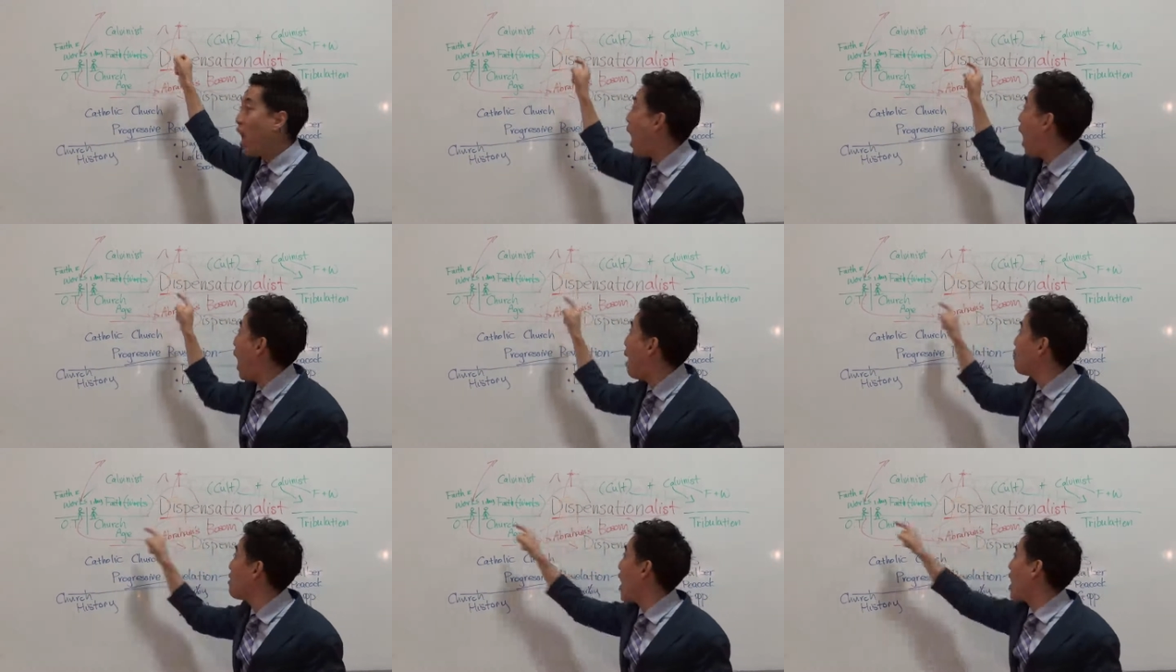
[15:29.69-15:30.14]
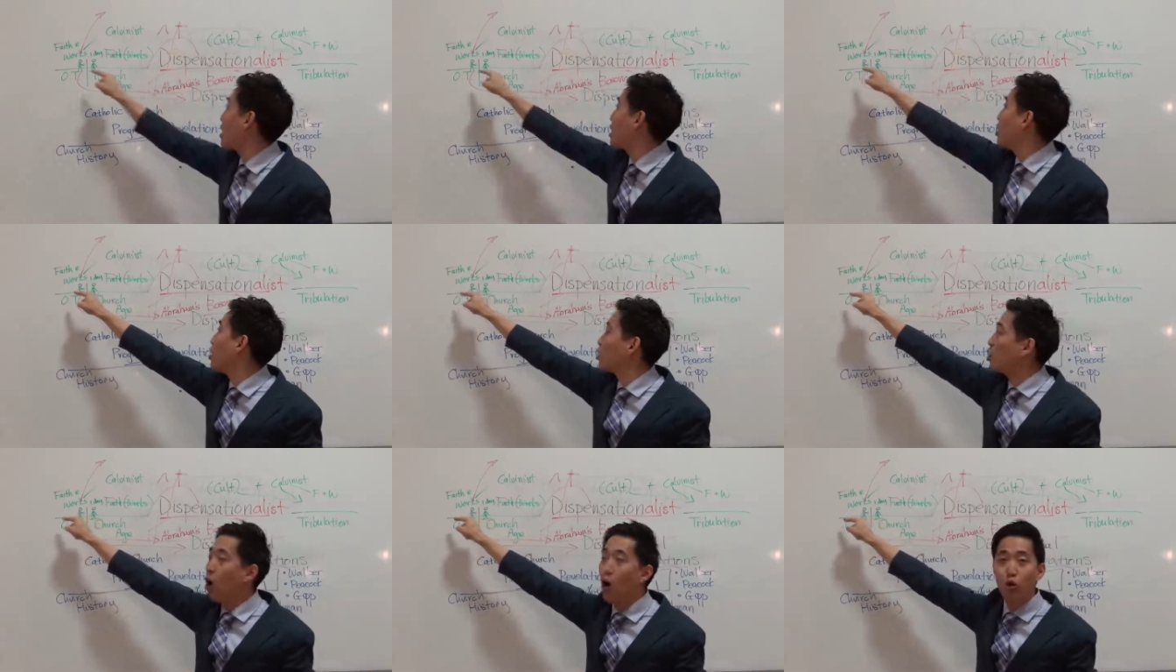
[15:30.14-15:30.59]
I'm not
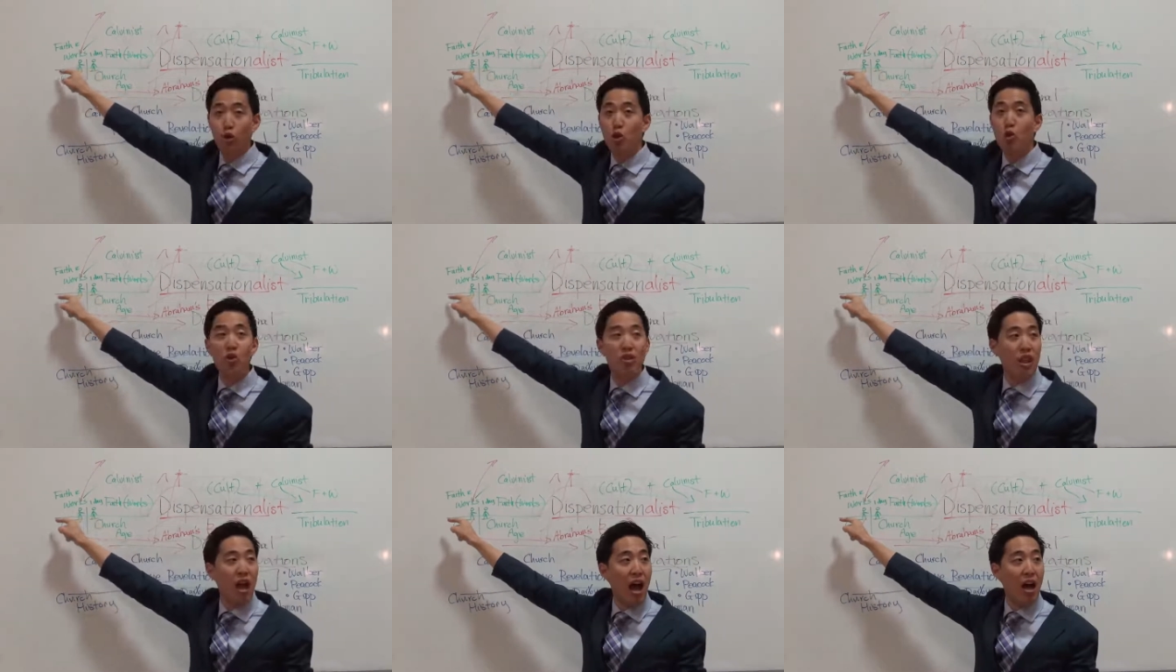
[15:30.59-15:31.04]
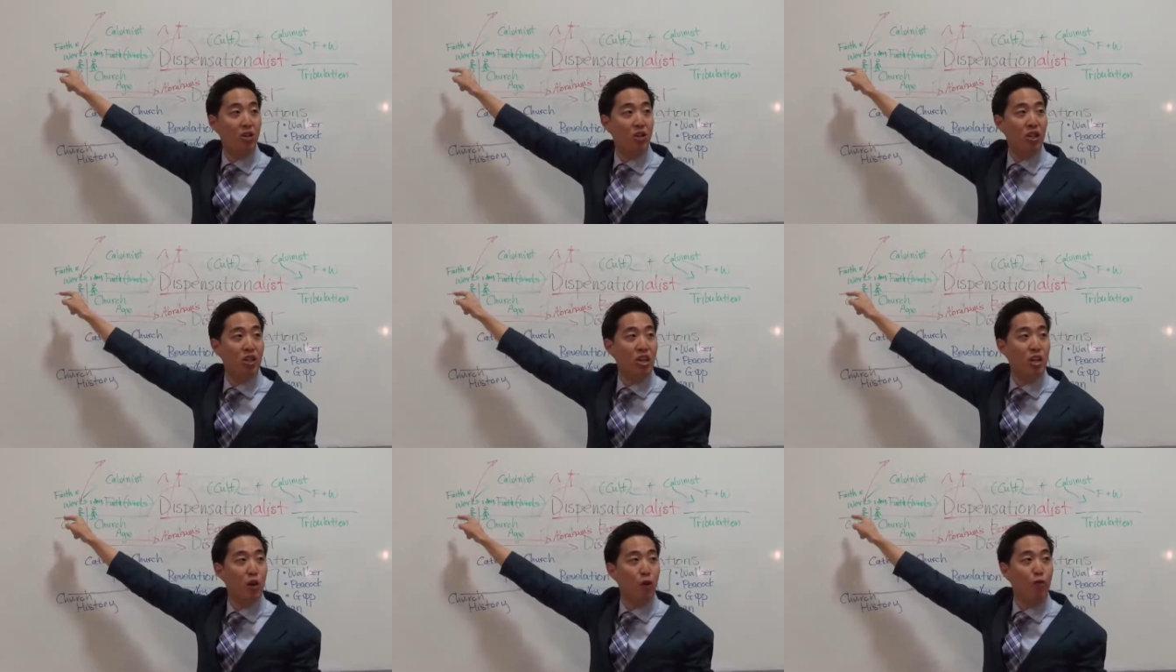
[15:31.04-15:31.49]
going to go
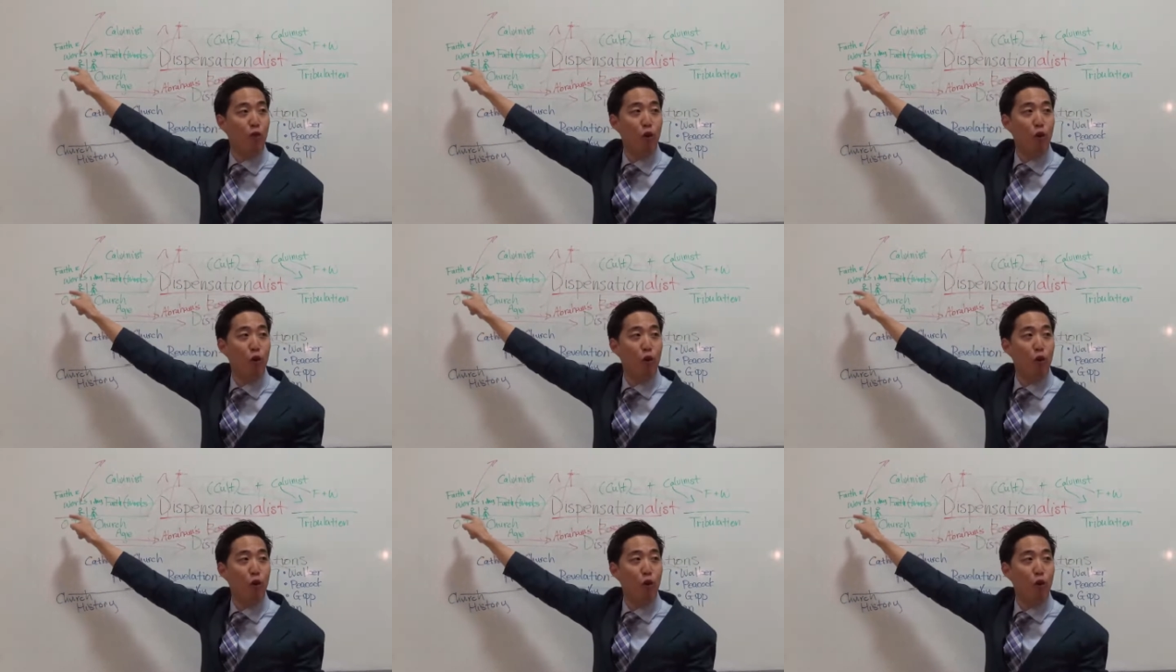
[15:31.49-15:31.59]
2,000 years,